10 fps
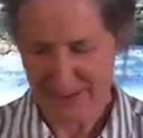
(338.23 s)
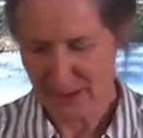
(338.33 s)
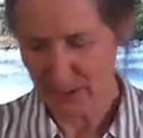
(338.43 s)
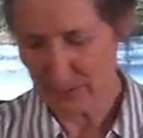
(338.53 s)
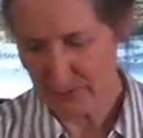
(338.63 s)

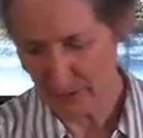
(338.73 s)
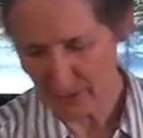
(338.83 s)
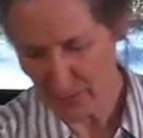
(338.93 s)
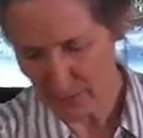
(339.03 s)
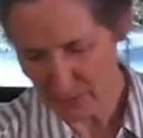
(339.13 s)
She was
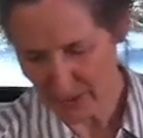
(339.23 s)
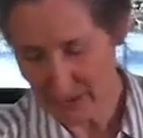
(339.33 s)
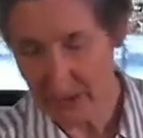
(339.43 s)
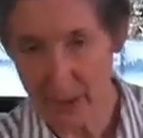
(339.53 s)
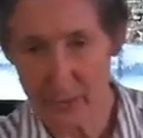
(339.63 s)
very
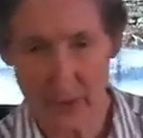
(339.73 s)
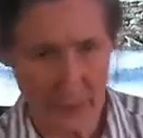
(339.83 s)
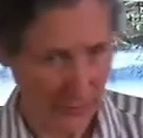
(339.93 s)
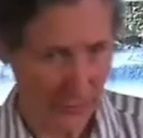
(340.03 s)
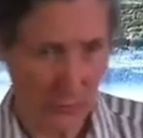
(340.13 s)
impressed. So
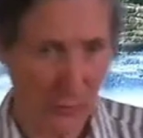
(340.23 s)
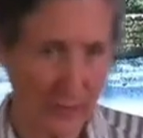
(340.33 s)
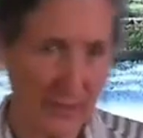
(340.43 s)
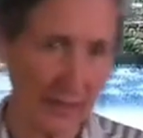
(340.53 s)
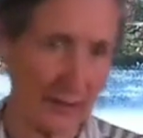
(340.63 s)
the
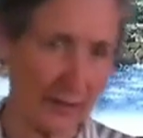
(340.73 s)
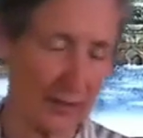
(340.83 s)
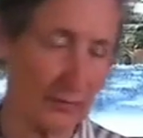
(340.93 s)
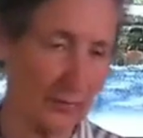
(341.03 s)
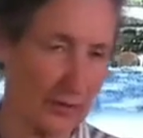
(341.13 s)
cooked onion
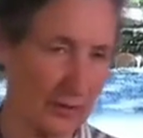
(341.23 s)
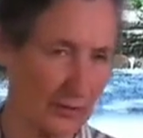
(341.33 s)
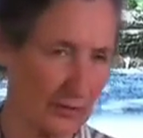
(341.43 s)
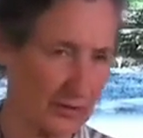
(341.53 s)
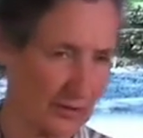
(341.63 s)
can be
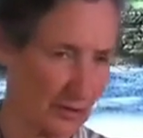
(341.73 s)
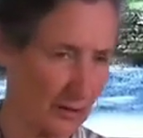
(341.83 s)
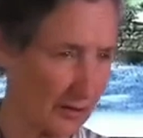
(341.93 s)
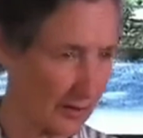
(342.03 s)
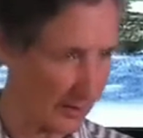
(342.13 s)
used
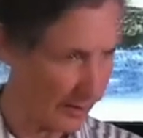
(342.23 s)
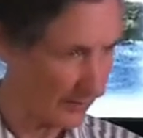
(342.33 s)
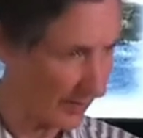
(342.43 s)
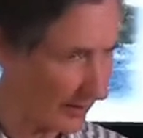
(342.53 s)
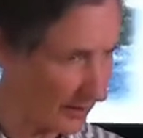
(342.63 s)
on an
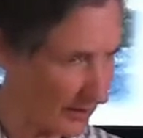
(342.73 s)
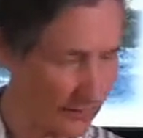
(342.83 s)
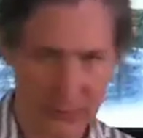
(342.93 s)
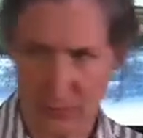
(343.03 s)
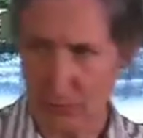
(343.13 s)
earache,
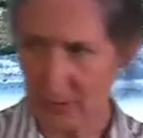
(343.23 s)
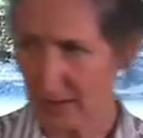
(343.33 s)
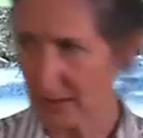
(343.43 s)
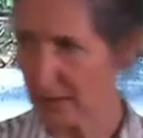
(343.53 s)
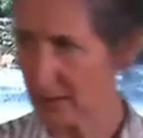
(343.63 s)
and the cooked
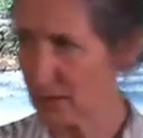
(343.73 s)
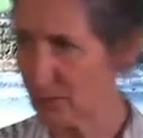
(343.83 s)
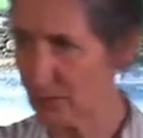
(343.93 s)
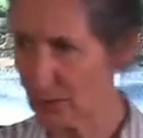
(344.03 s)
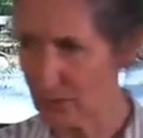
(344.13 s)
onion
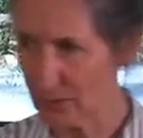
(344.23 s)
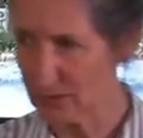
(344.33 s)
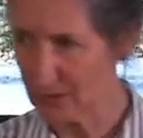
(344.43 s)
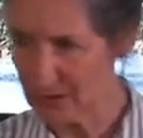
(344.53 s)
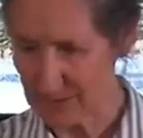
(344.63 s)
can be
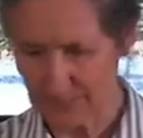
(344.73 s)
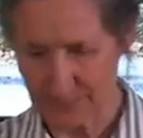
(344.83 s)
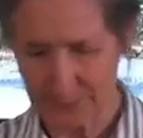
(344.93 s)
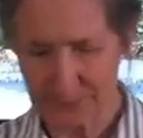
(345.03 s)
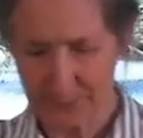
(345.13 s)
used
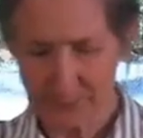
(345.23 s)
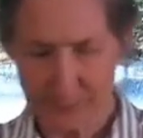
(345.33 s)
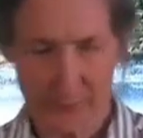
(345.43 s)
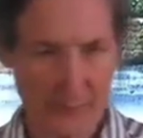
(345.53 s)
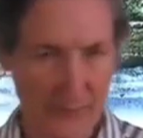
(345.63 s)

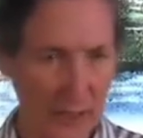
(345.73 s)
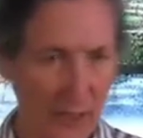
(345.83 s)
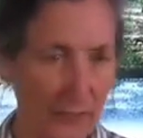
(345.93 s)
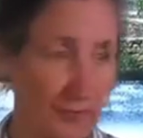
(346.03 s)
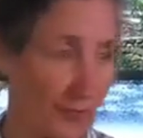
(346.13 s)

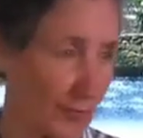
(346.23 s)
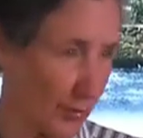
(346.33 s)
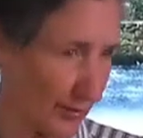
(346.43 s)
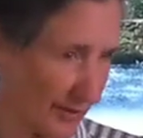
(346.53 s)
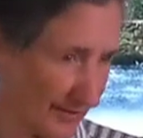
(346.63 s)
for a
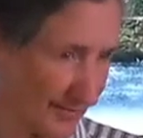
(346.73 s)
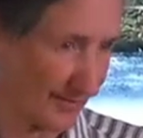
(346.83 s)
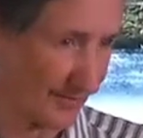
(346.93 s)
boil.